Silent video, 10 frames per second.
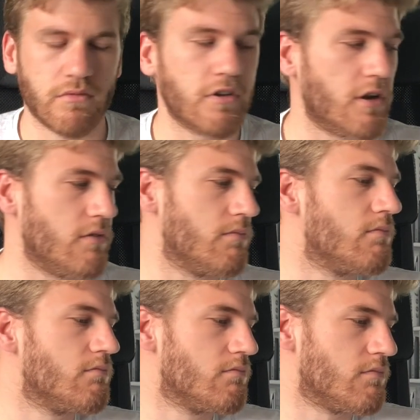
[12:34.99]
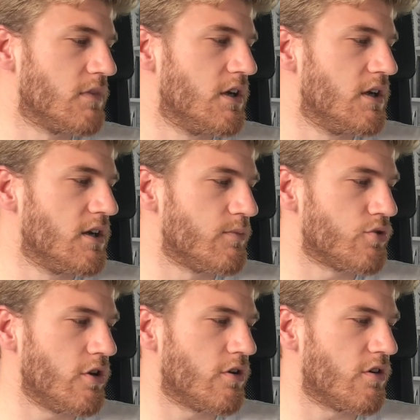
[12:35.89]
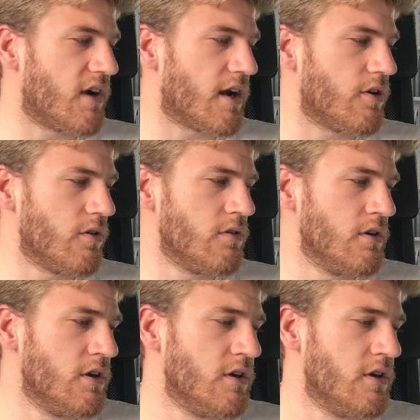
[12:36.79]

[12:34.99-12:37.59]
I'm sure you can crack on.